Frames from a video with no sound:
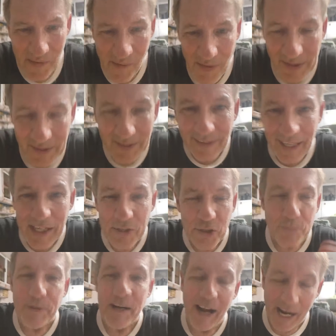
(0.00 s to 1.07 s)
Light years
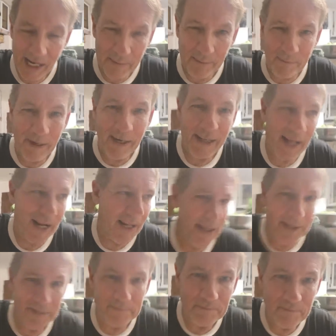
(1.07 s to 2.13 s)
behind them, but I
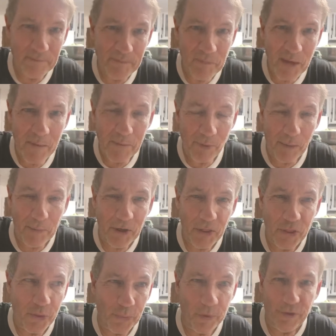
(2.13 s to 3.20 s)
got probably
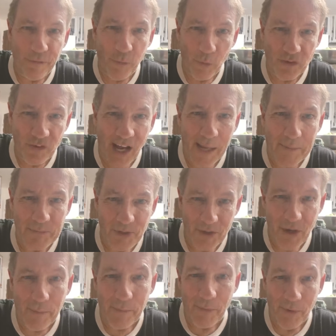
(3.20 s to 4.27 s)
3 or 4 times the
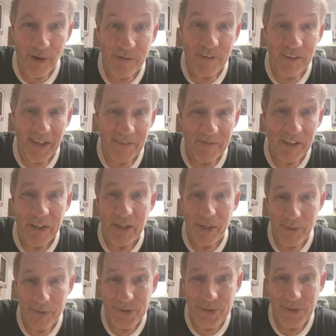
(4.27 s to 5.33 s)
number of
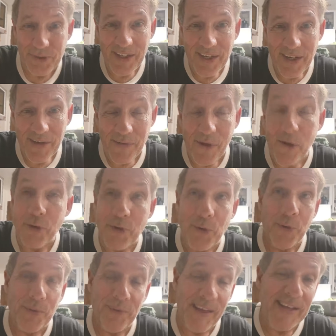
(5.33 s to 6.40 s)
videos. They're doing
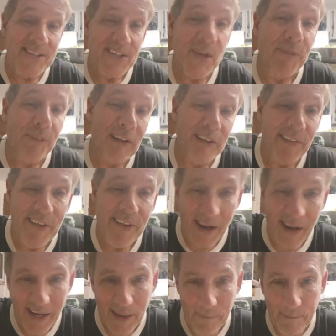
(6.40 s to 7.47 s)
things differently than I
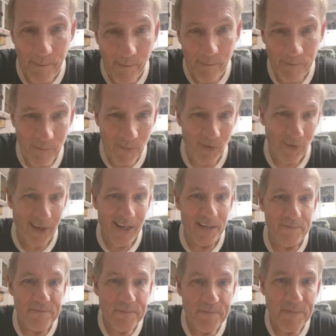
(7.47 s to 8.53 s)
am, okay?
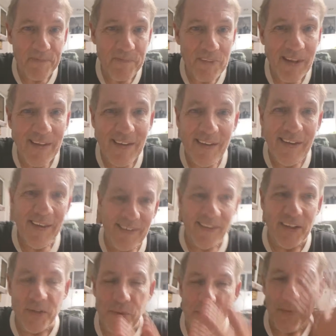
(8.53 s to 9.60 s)
They do
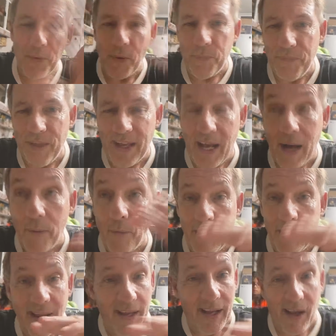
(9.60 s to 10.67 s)
their own thing. I want to hang
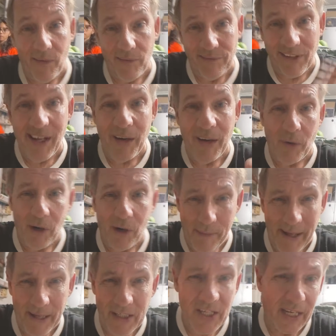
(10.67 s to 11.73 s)
out kind of where I'm at. It's
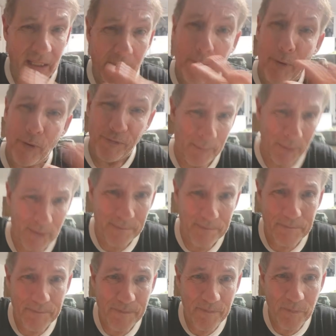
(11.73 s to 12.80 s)
like the perfect number.
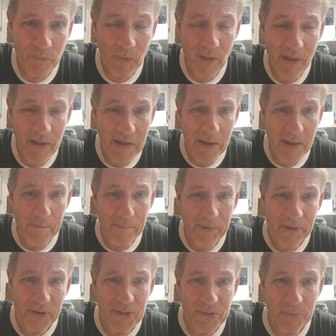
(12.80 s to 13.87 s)

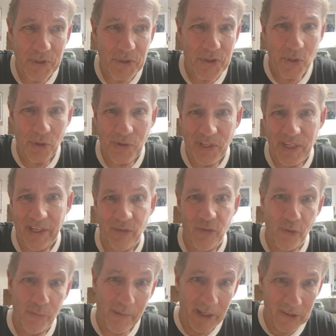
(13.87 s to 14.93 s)
Because when you start getting
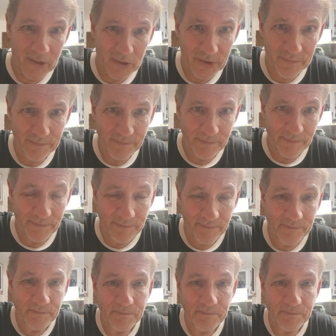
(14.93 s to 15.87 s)
too much, then